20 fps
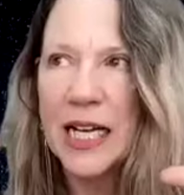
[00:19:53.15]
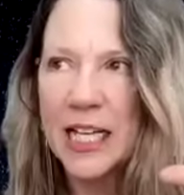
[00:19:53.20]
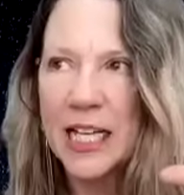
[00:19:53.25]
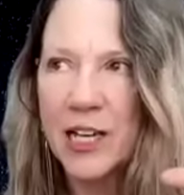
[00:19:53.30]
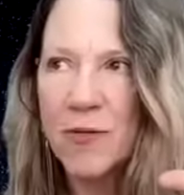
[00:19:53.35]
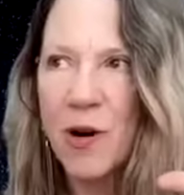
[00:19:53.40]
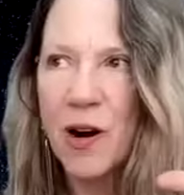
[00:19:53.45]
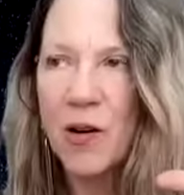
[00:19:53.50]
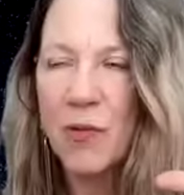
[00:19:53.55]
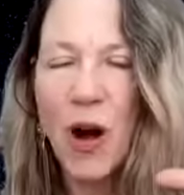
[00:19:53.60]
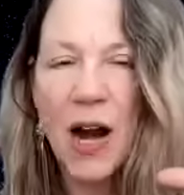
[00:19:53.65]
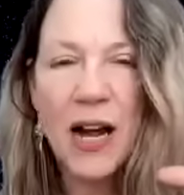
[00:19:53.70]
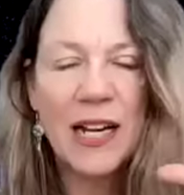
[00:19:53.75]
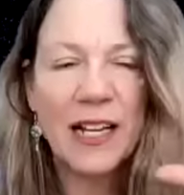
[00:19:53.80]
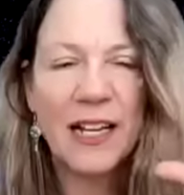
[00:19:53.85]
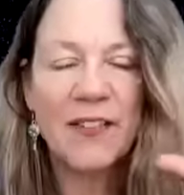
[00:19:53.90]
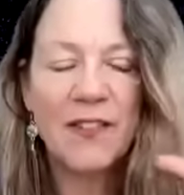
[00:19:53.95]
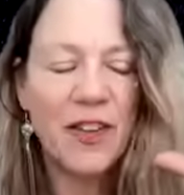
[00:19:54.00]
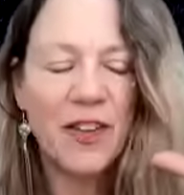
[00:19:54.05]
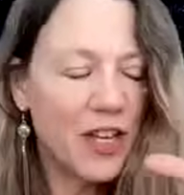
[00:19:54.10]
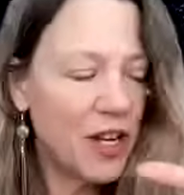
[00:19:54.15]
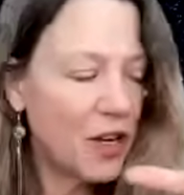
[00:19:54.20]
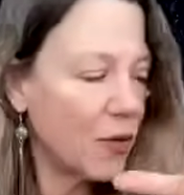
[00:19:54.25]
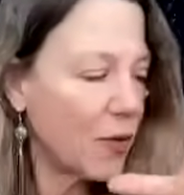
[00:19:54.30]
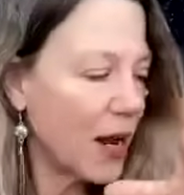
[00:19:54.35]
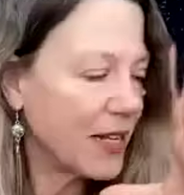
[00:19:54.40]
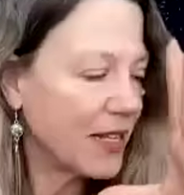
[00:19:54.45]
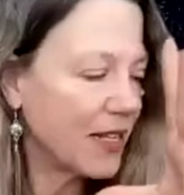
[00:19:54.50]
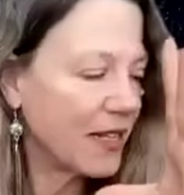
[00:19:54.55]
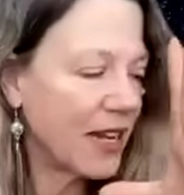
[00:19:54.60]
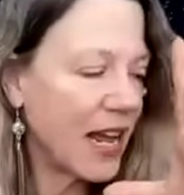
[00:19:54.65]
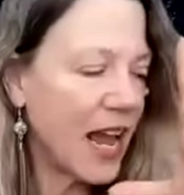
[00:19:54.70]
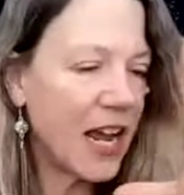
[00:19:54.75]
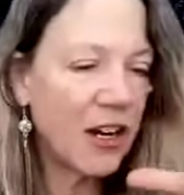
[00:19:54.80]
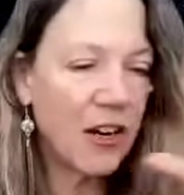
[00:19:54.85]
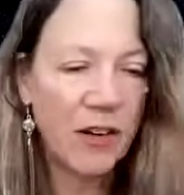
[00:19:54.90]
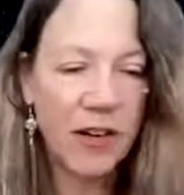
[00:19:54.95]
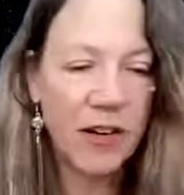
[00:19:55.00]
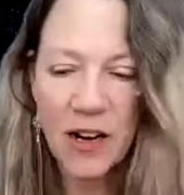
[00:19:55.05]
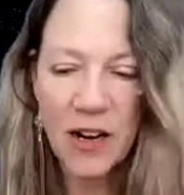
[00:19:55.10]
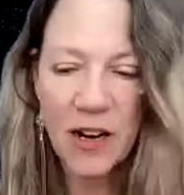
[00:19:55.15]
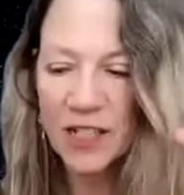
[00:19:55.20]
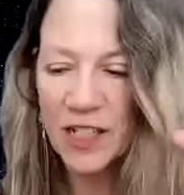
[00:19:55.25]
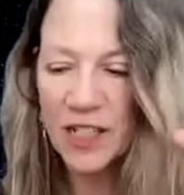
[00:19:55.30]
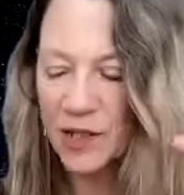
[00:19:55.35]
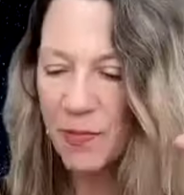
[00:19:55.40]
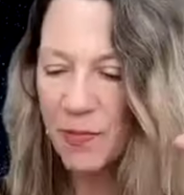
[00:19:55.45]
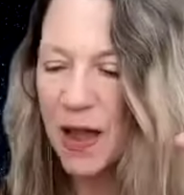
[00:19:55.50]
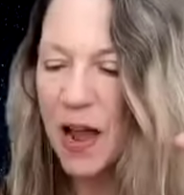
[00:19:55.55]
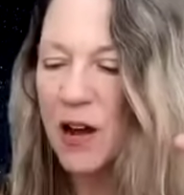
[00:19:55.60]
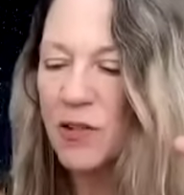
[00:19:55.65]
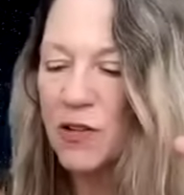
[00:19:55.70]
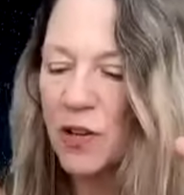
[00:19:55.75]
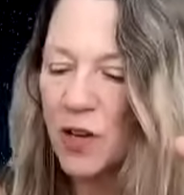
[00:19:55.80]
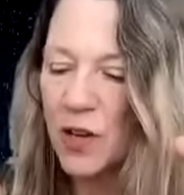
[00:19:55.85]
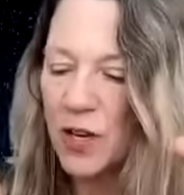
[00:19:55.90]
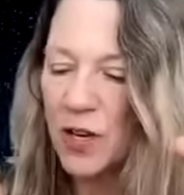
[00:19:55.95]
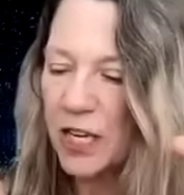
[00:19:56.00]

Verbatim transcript: You are riding. If he who rides a tiger cannot dismount,